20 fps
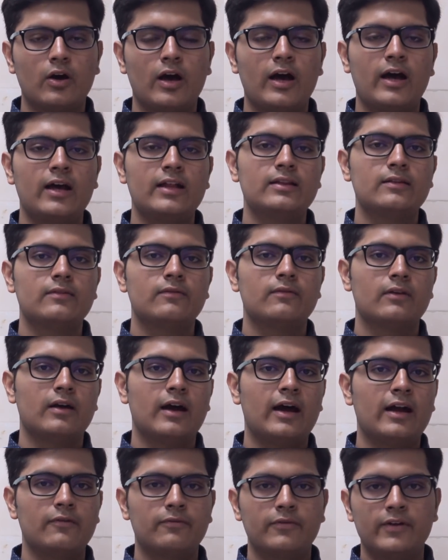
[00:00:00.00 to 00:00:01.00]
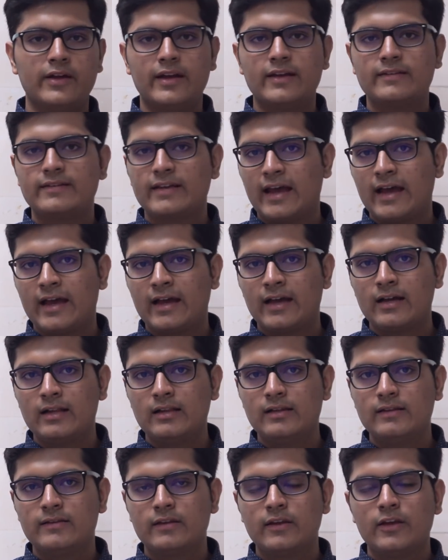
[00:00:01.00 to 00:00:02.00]
and at various
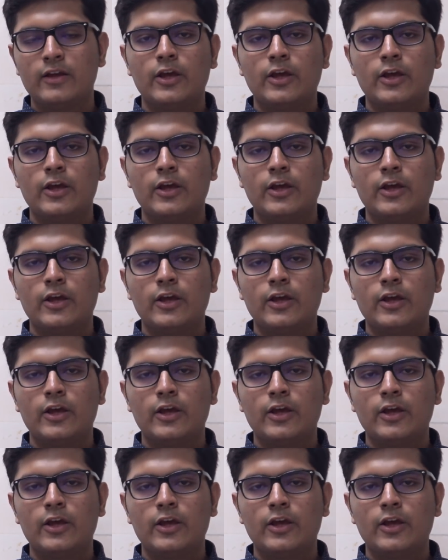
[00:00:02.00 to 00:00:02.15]
angles.